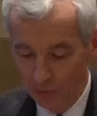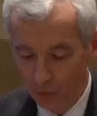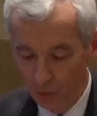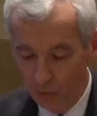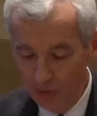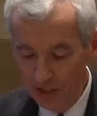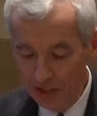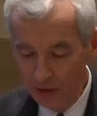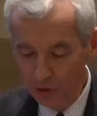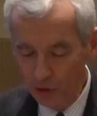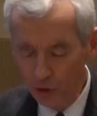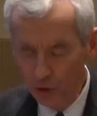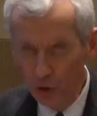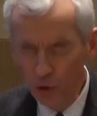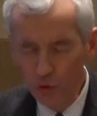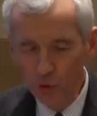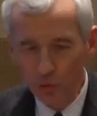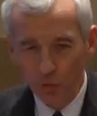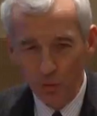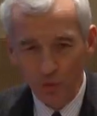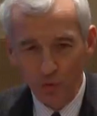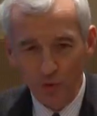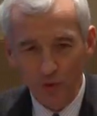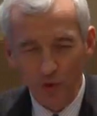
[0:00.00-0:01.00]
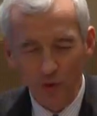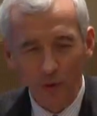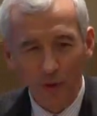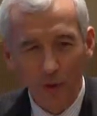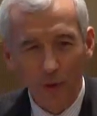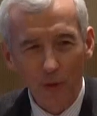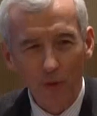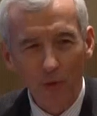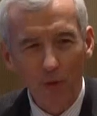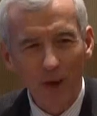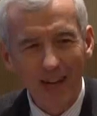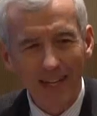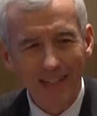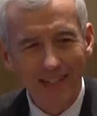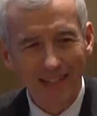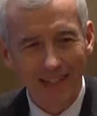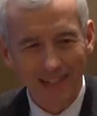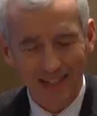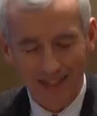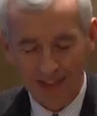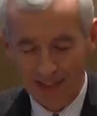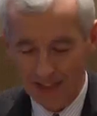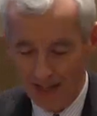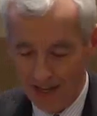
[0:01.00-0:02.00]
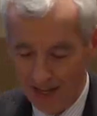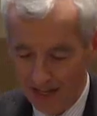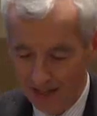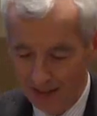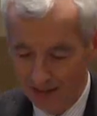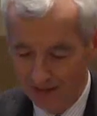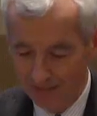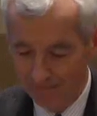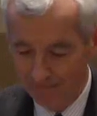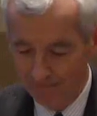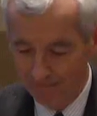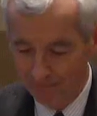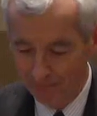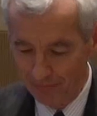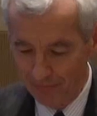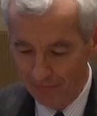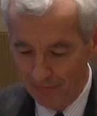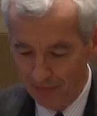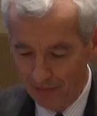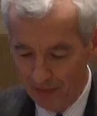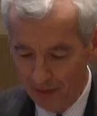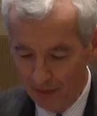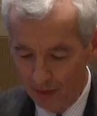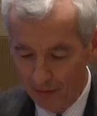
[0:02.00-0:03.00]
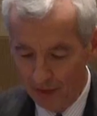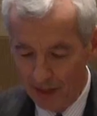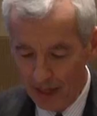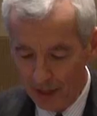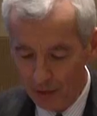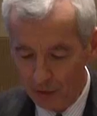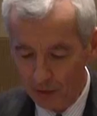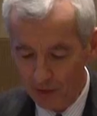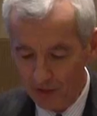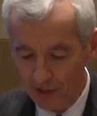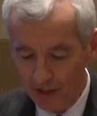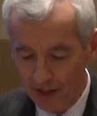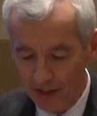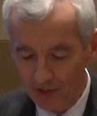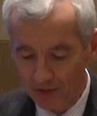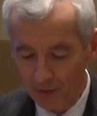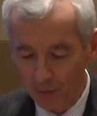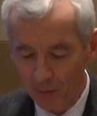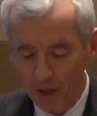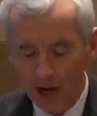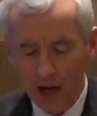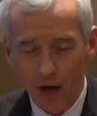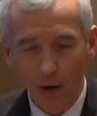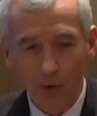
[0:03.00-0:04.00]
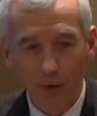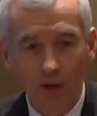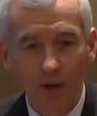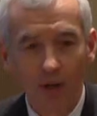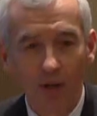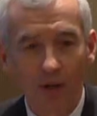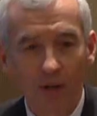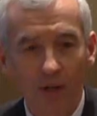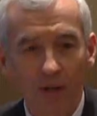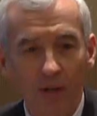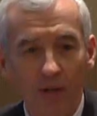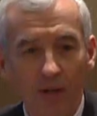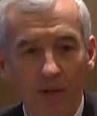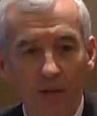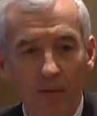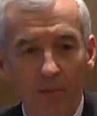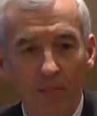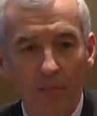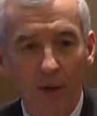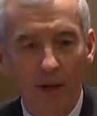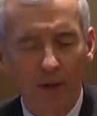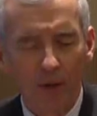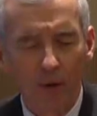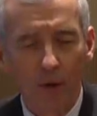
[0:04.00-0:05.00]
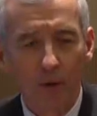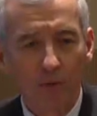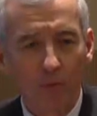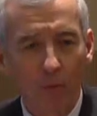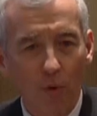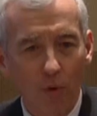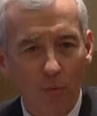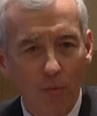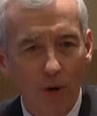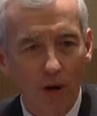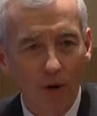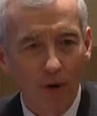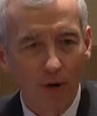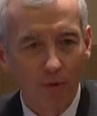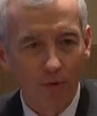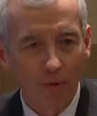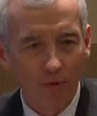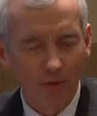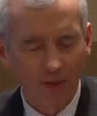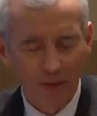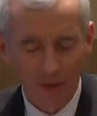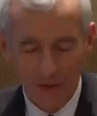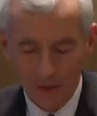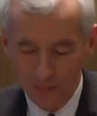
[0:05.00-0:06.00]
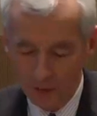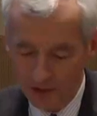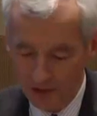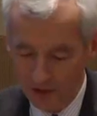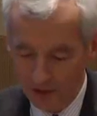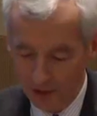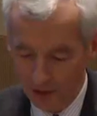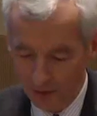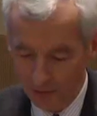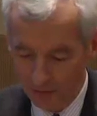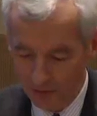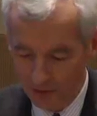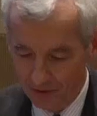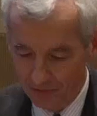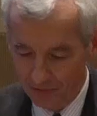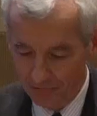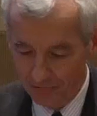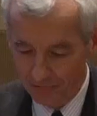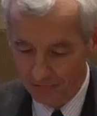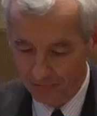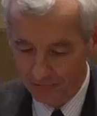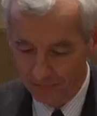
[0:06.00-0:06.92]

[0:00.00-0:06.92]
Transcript: will be attuned to the threatening side of the exercise of power by those more powerful than themselves.